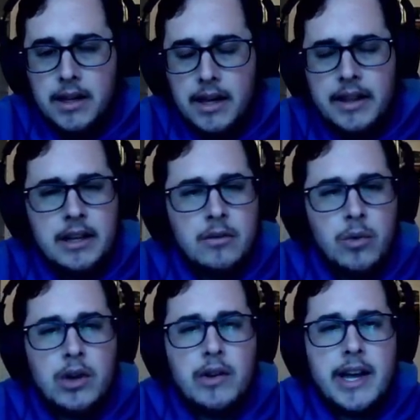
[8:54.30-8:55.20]
And then,
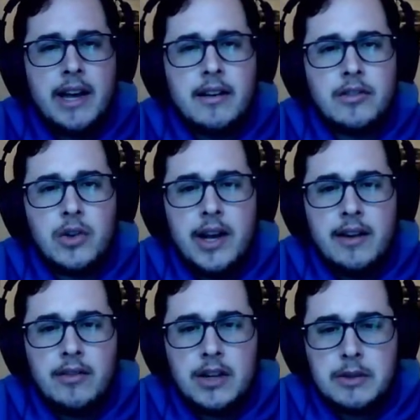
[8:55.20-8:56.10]
what do I have? Do I
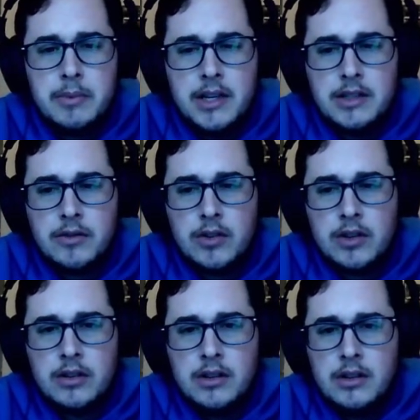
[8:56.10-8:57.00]
have recipes
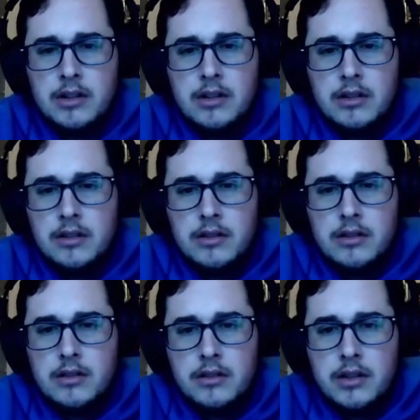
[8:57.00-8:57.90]
for
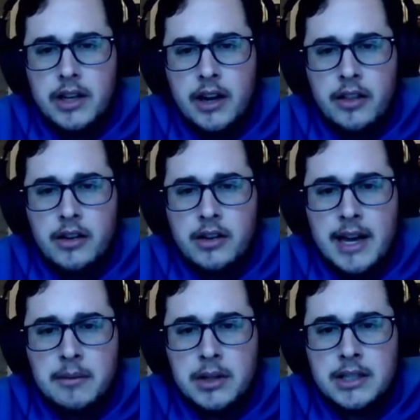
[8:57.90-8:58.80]
the other
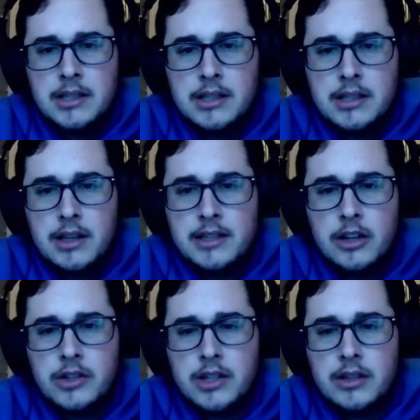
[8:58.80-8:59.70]
tablets? Because
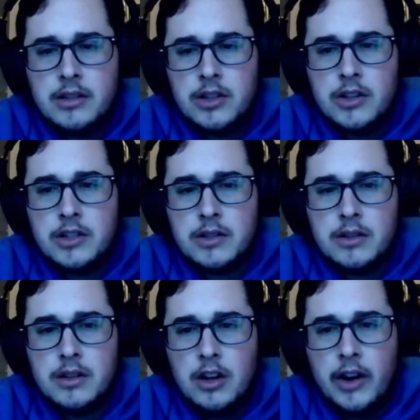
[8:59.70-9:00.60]

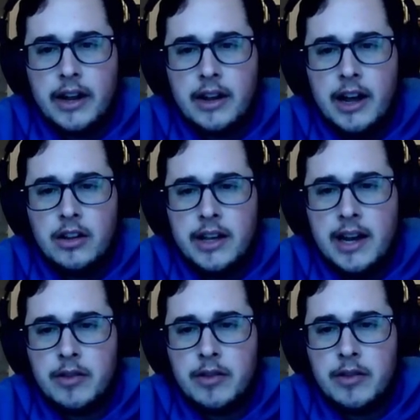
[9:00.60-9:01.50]
okay, I only
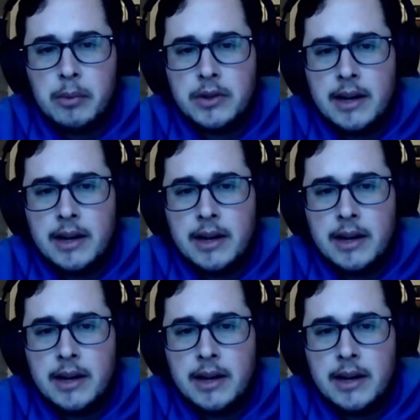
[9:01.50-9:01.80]
have the purple